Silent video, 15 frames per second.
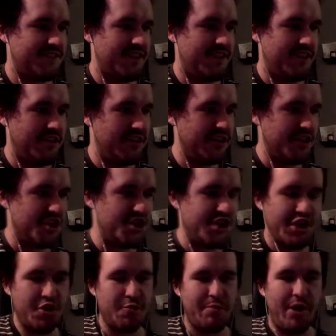I don't know, like
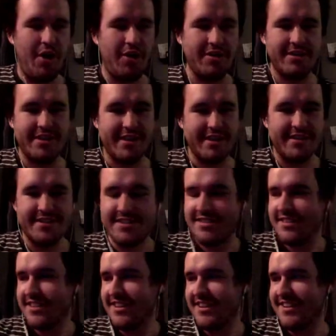geopolitics
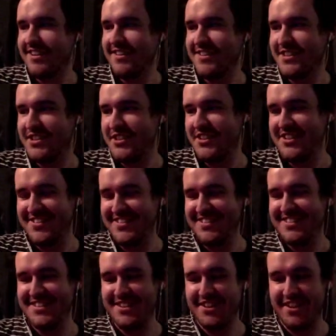to
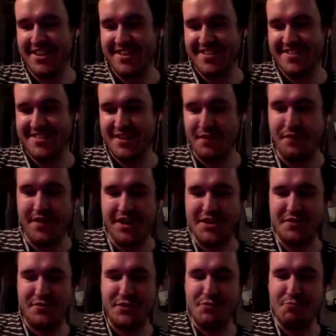like
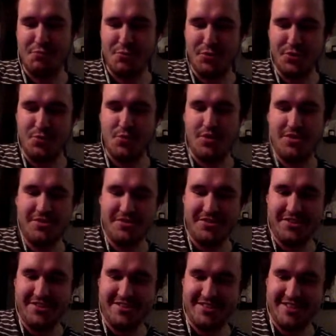effectively rule the
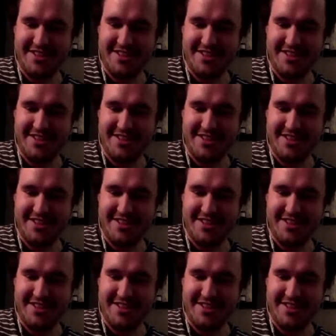world.